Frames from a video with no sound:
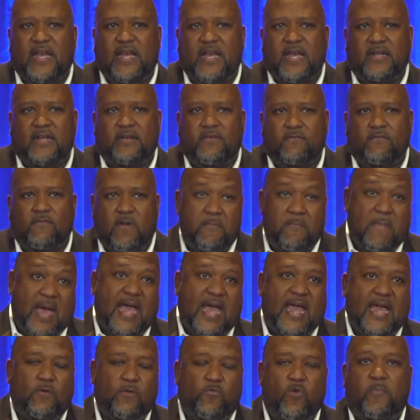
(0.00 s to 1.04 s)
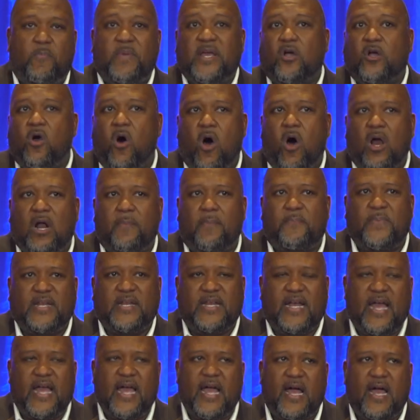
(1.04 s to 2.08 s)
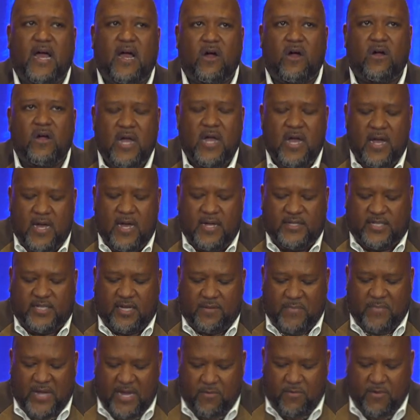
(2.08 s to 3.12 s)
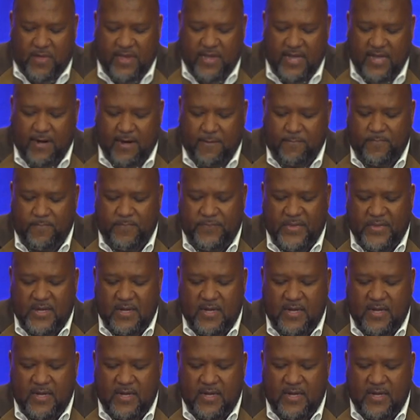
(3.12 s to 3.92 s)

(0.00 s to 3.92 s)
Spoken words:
and remain will be caught up in the air to meet with him.